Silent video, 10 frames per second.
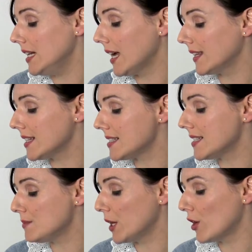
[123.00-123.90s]
like this
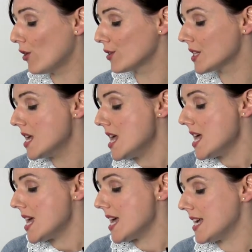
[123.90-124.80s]
is because
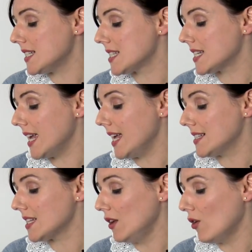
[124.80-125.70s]
it
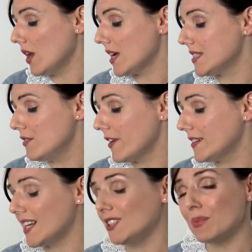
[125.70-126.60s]
is a long-lasting
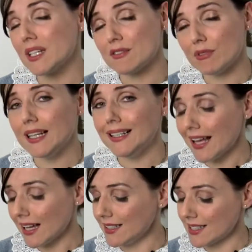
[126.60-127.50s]
foundation, but it's really
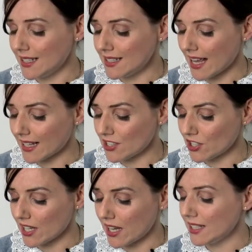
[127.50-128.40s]
light in
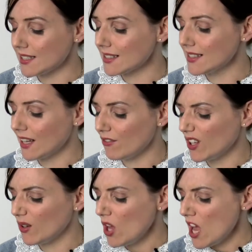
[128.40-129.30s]
texture and it doesn't give
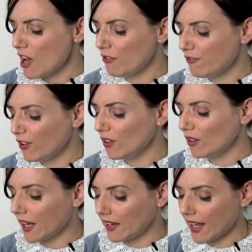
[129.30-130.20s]
you a
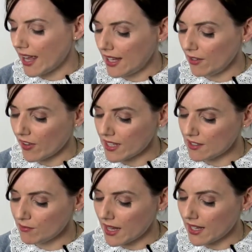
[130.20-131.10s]
full kind of cakey
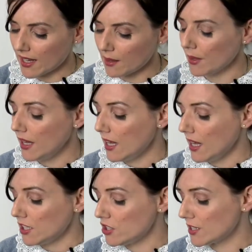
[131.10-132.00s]
face of makeup.
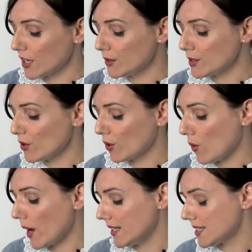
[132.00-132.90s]
It just goes on
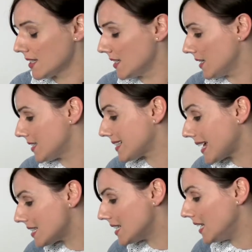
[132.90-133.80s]
quite
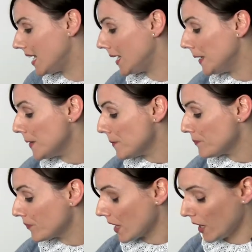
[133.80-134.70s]
satiny
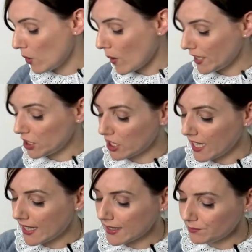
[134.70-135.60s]
and quite
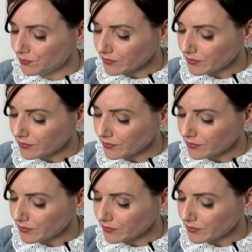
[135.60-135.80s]
sheer,